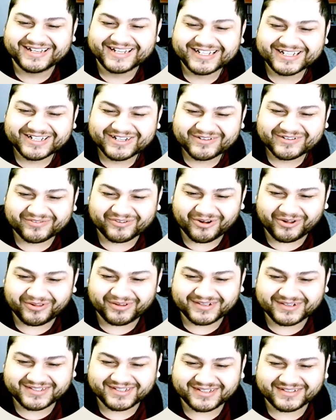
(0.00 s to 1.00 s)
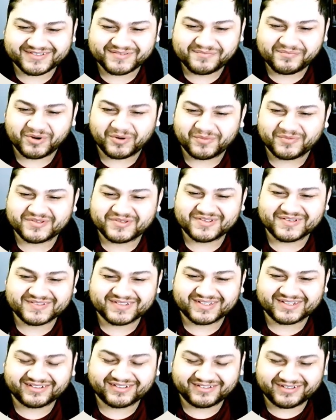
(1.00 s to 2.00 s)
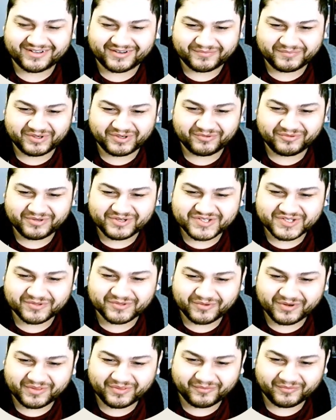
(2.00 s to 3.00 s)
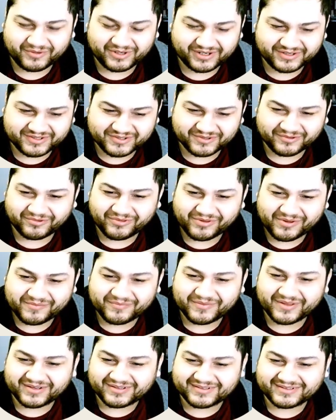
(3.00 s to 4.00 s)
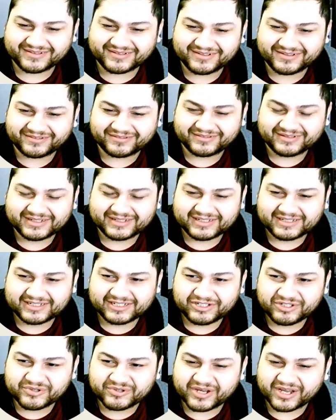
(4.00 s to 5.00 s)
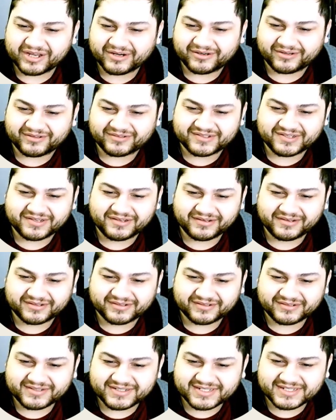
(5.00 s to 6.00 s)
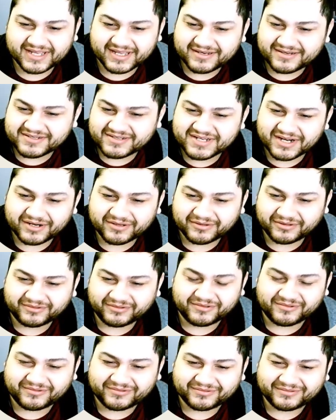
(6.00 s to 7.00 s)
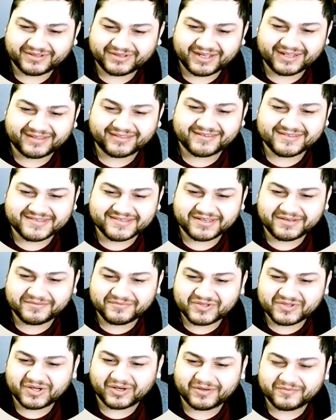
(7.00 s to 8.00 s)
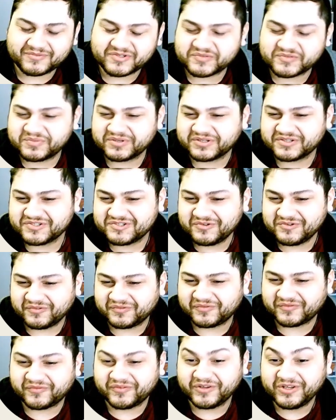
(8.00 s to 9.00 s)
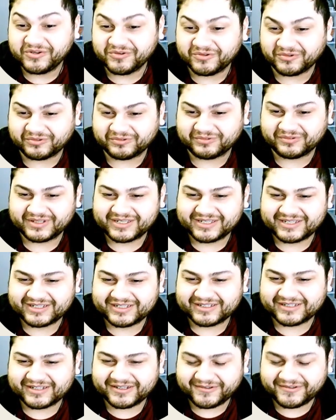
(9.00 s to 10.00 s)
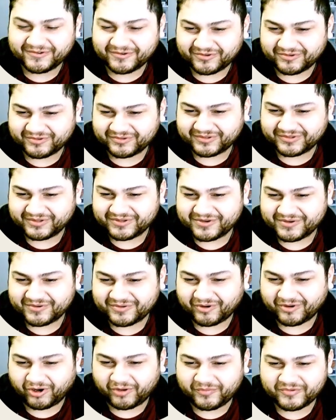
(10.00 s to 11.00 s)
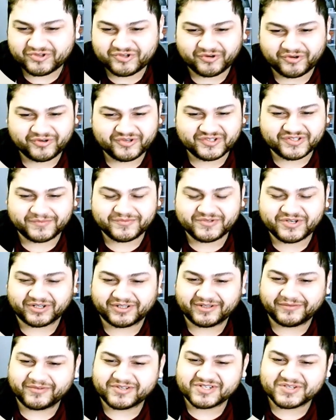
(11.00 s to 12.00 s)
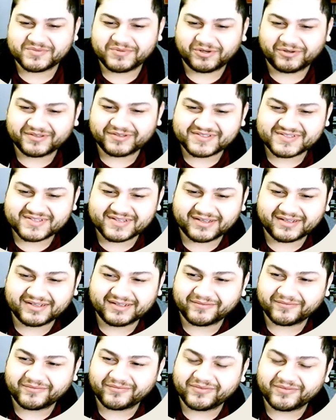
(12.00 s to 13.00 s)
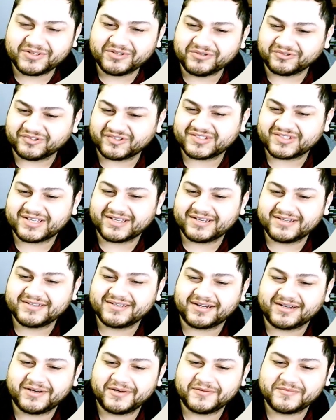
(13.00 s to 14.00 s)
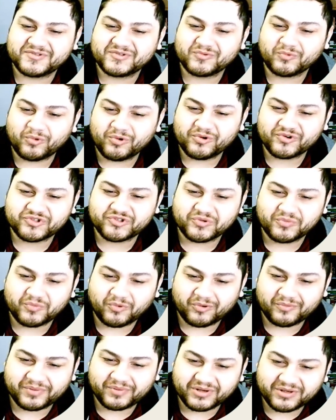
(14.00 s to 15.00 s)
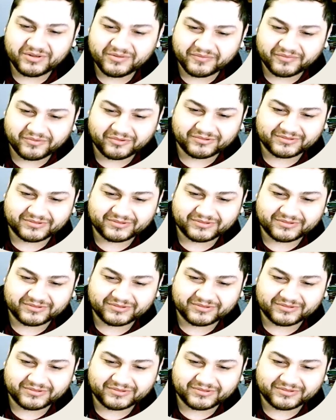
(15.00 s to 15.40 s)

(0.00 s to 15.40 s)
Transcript: for all intents and purposes, could not be reasoned with when I told them that, you cannot take 10 Tylenol at the same time just because you feel in your, arbitrary subjective experience that it feels 10 times worse or more painful.